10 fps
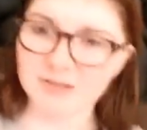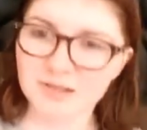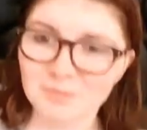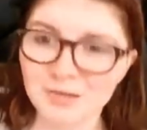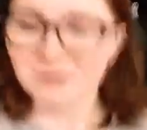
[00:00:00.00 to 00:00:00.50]
and the
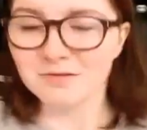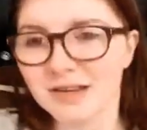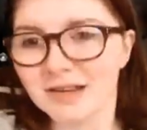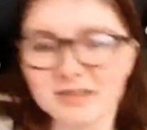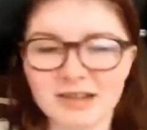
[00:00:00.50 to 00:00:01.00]
big
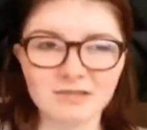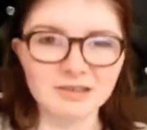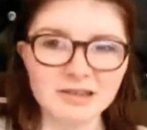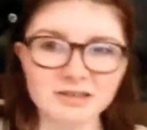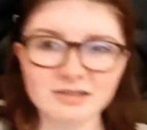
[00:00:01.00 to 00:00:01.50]
three and how they
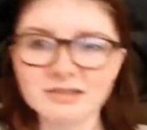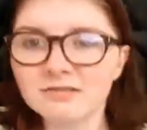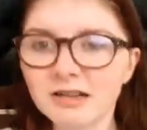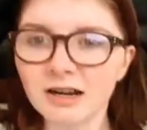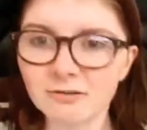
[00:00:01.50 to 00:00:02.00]
didn't
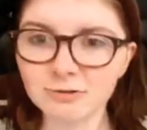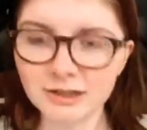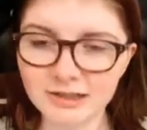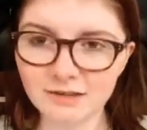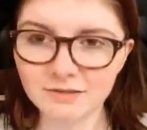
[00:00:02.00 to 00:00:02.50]
try
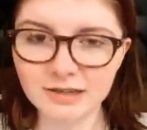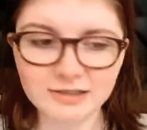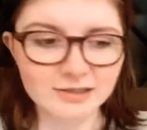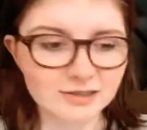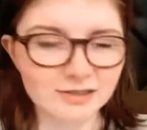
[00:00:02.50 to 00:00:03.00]
to have kids
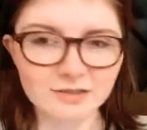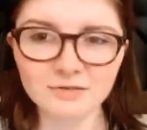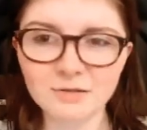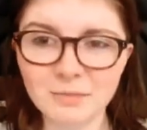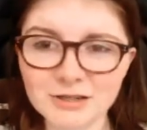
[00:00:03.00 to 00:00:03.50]
and stuff, I
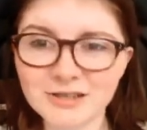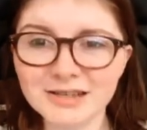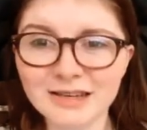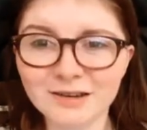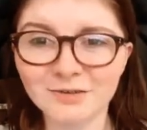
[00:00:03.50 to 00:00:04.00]
mentioned
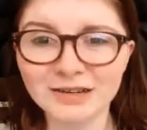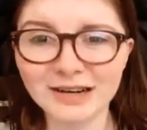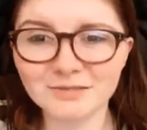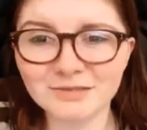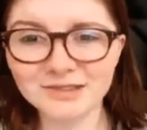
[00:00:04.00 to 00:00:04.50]
Nico, and I
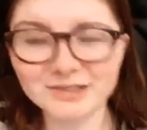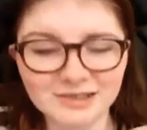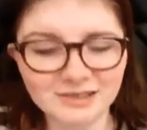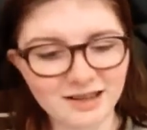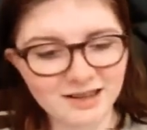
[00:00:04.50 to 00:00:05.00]
know it's just a
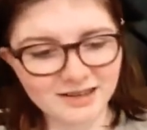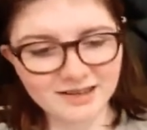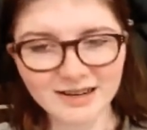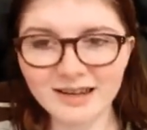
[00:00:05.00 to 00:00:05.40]
line.